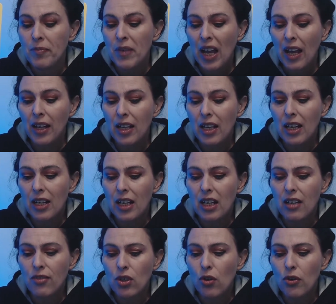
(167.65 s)
And again,
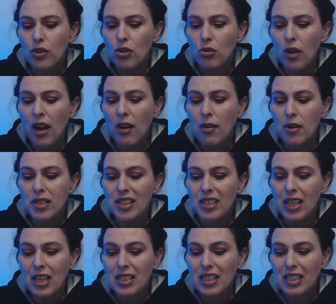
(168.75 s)
even though you are a
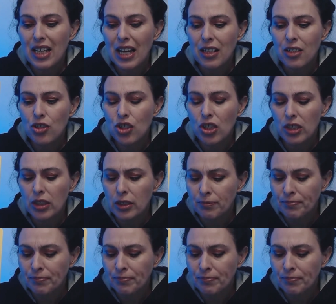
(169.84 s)
Saturn energy,